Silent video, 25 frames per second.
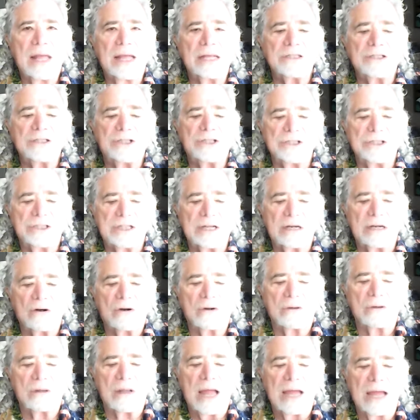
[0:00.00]
And she said
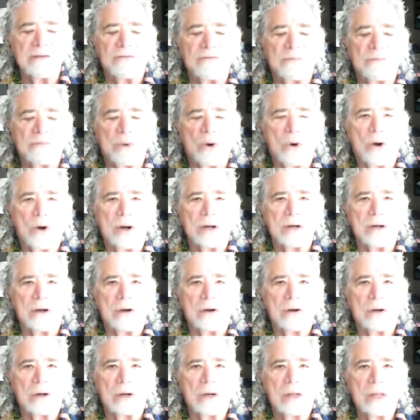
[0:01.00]
her life
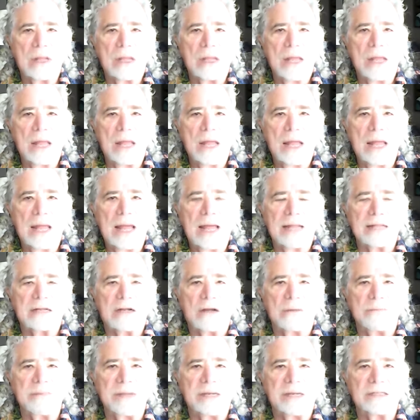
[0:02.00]
partner had
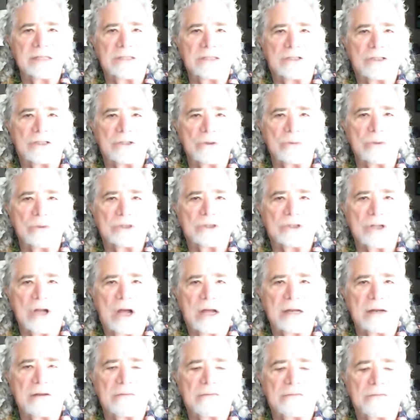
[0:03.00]
committed
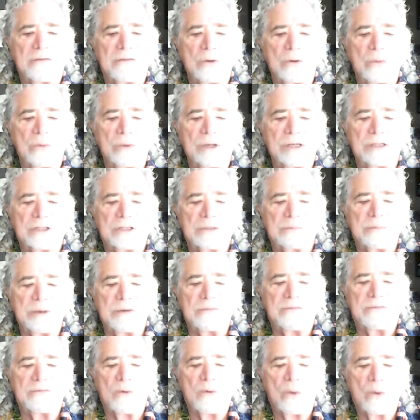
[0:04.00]
suicide a few weeks
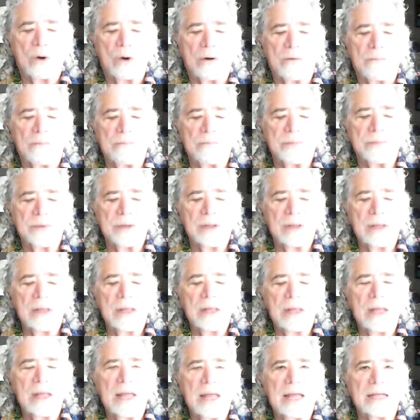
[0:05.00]
before.
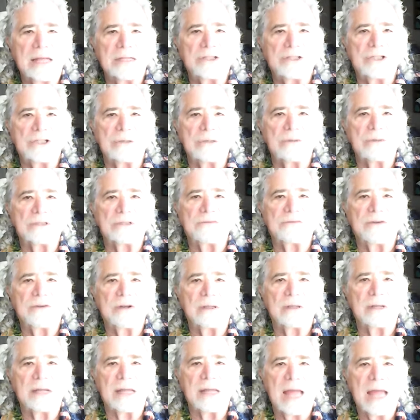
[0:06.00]
And she was
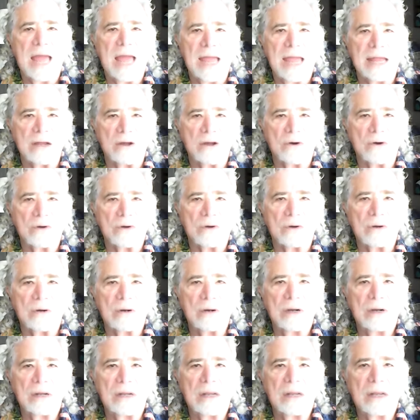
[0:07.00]
feeling anger
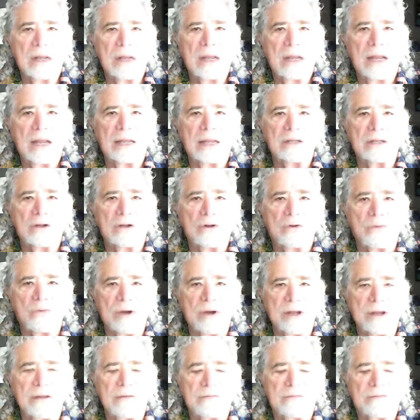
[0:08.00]
and
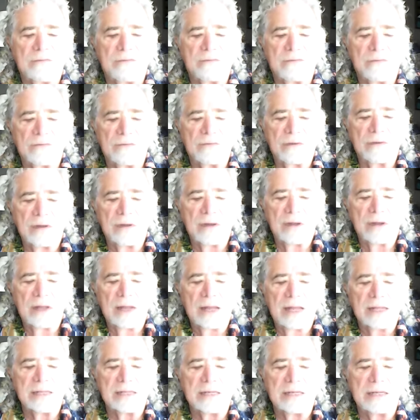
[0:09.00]
grief
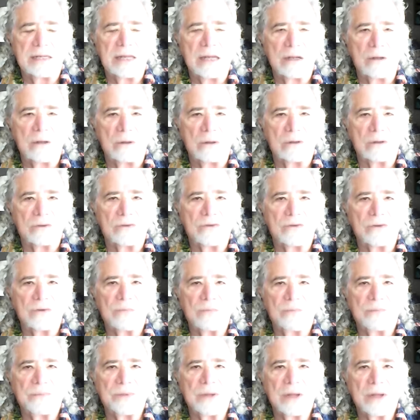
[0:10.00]
and guilt
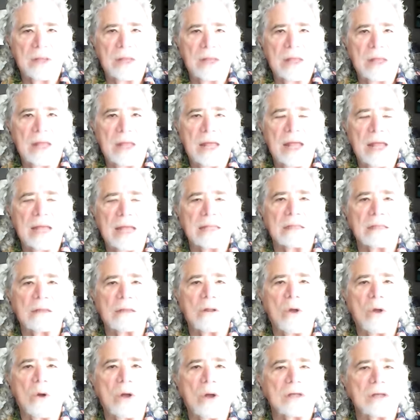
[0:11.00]
and
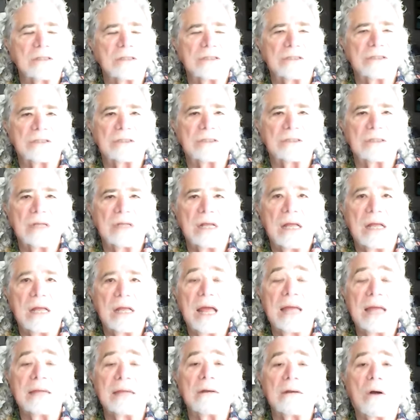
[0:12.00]
loss
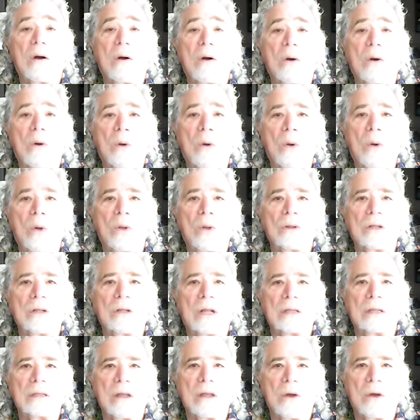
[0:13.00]
and all
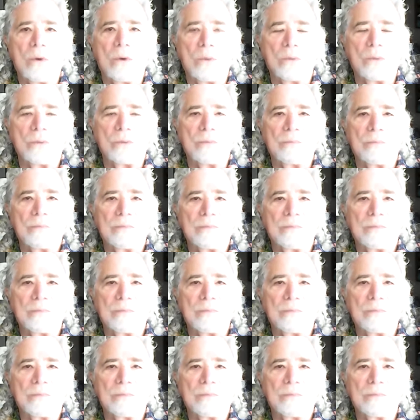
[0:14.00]
alone.